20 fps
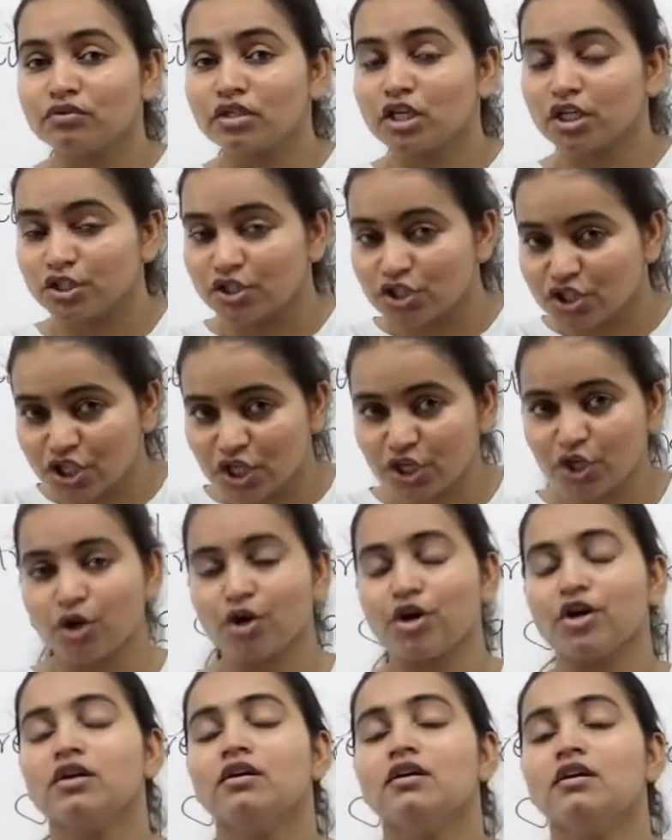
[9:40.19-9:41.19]

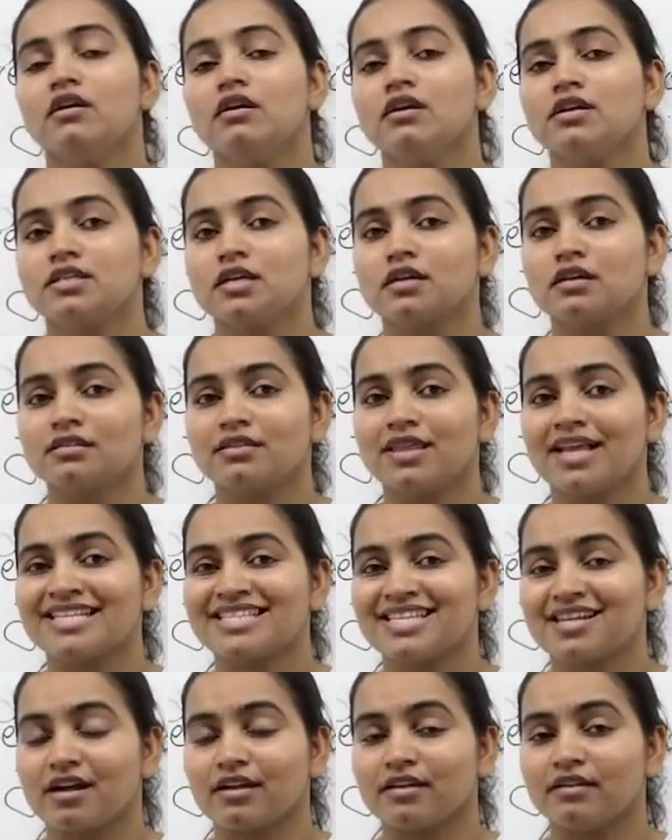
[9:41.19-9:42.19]
consider, certain
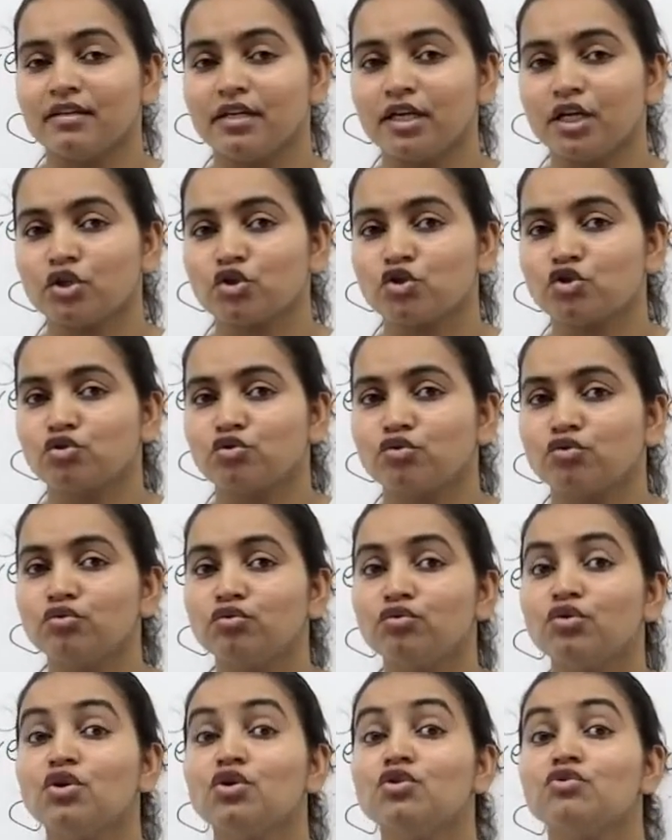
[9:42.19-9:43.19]
things that I need
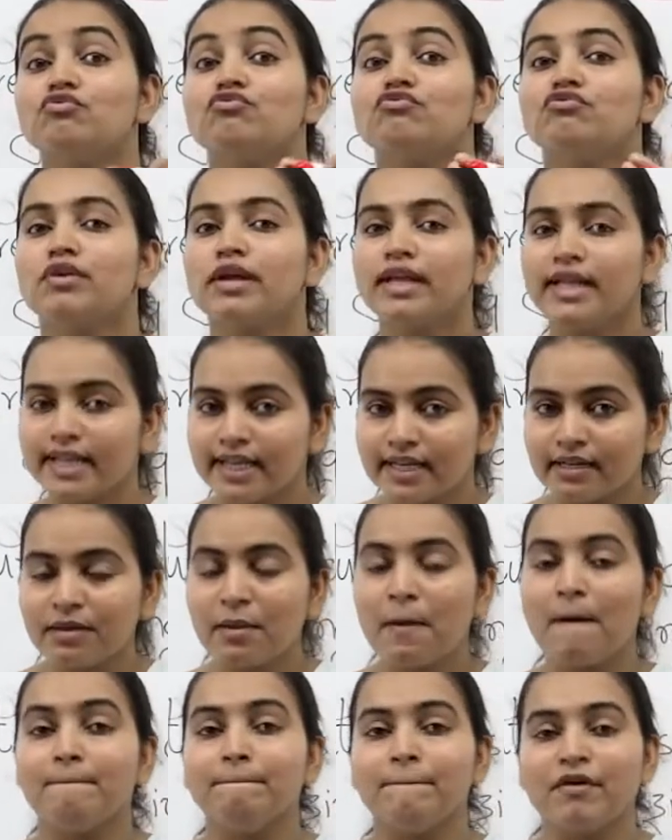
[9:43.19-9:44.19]
to read
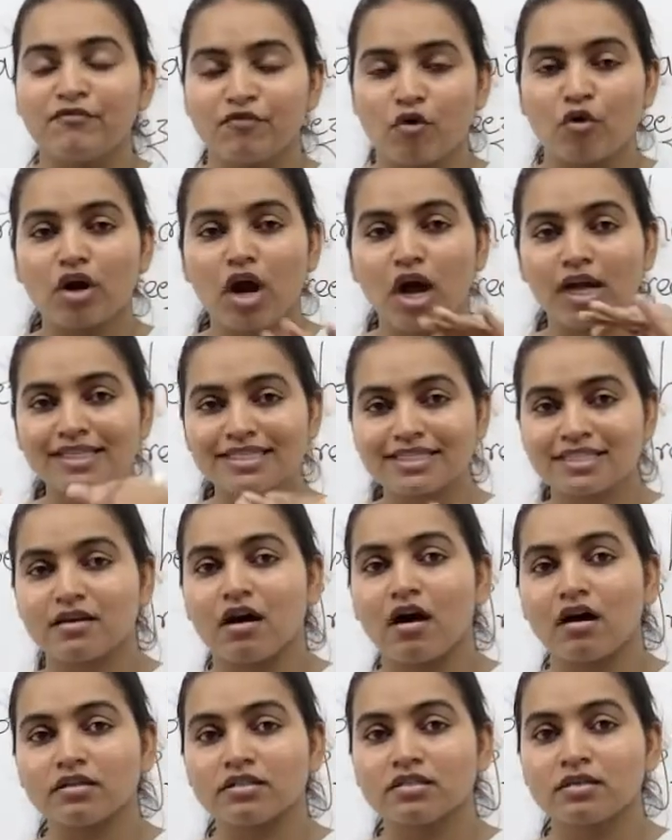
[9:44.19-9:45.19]
before I
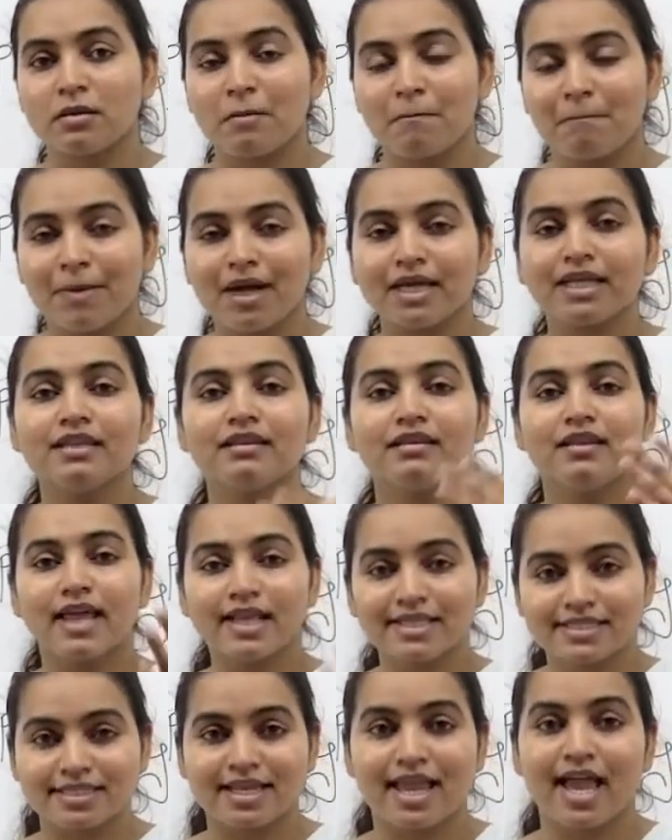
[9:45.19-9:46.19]
start my
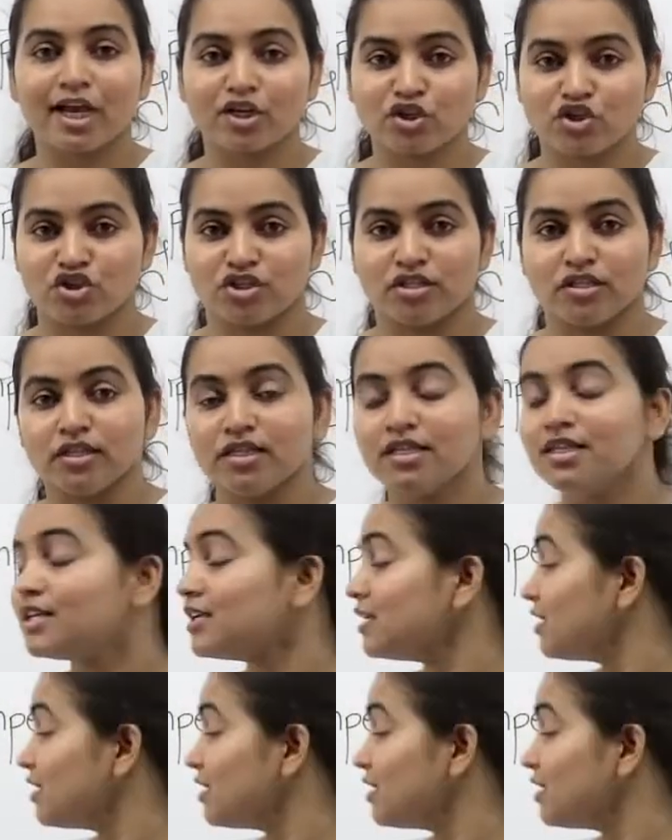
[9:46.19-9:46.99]
next action.